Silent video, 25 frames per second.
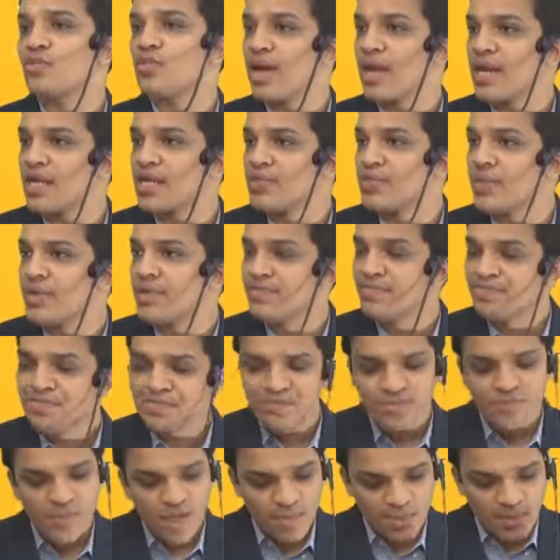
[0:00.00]
management.
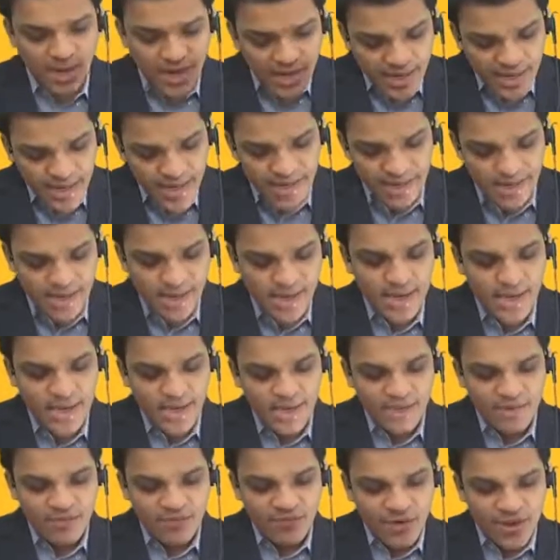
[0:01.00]
But again,
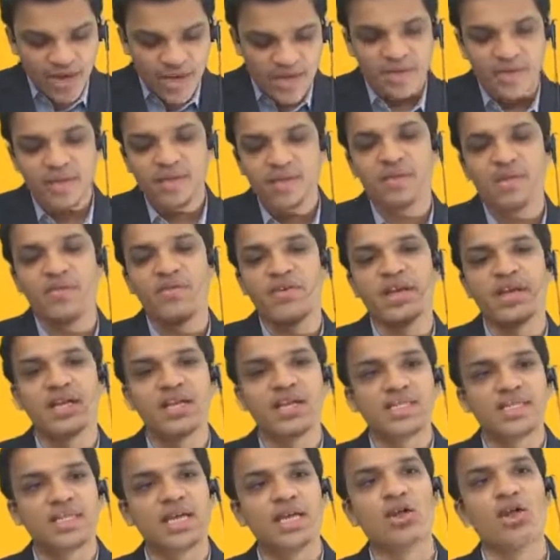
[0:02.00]
when the
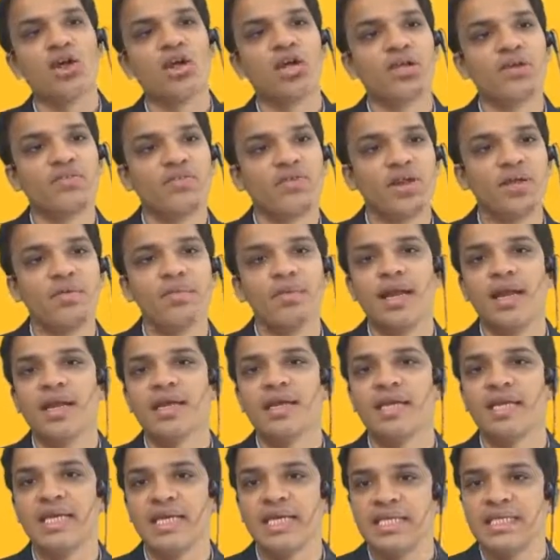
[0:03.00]
vendors are not available
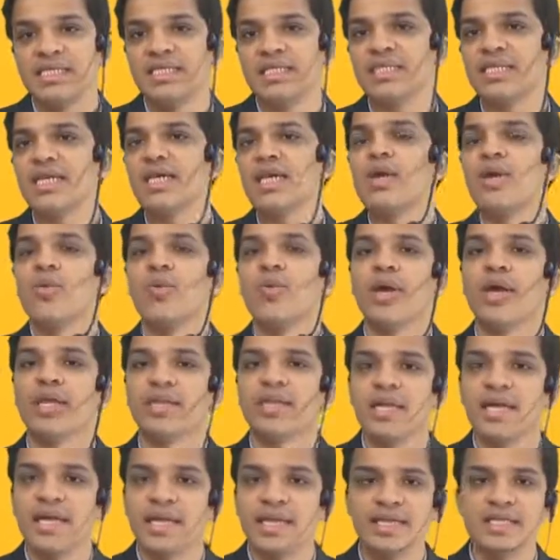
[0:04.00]
at ease, when
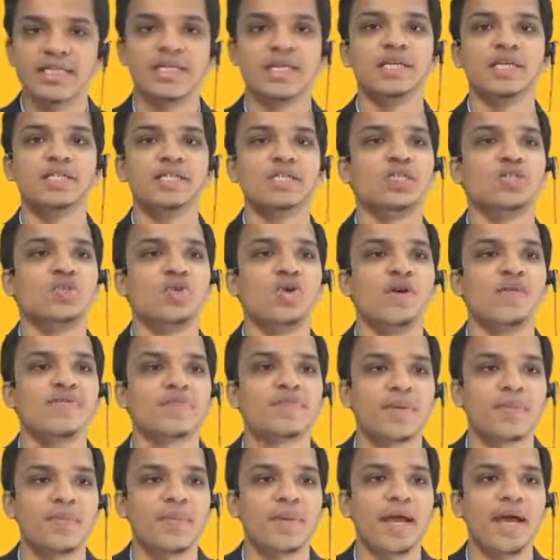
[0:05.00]
there is a issue of
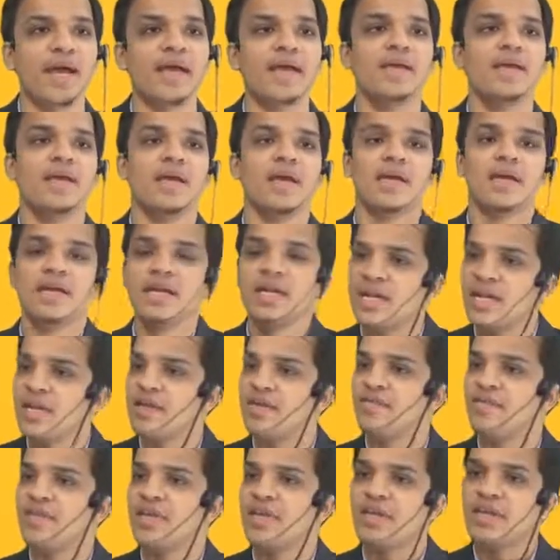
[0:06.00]
supply
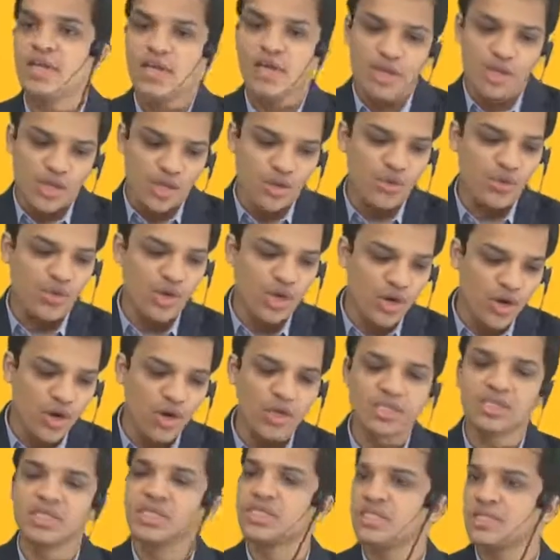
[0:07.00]
delivery, you
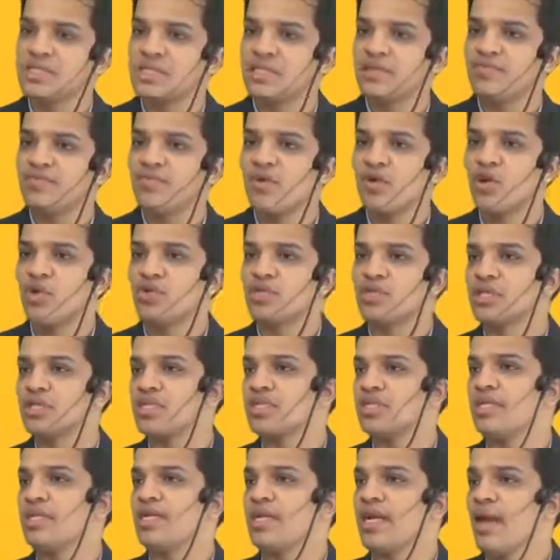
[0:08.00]
cannot follow
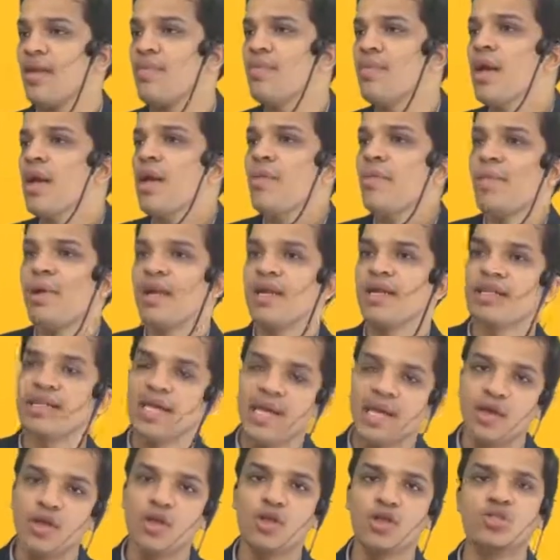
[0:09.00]
just in time. But
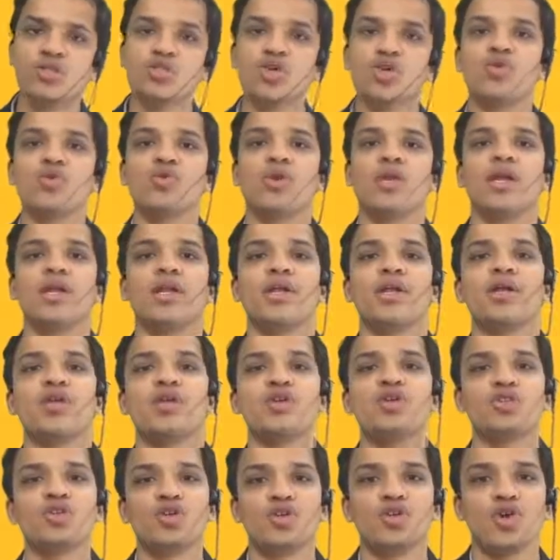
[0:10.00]
then also you can
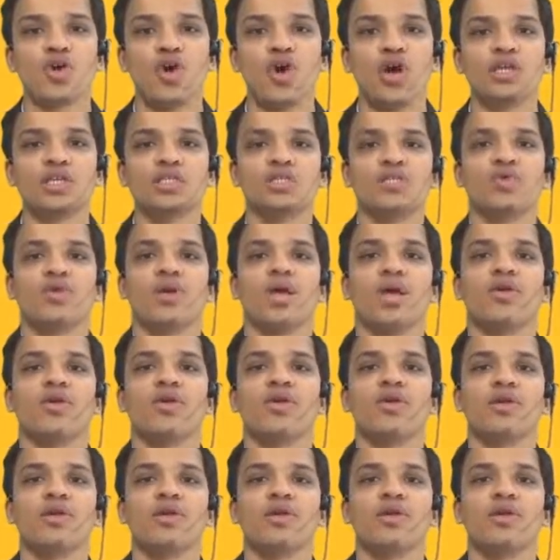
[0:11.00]
reduce your cost. You can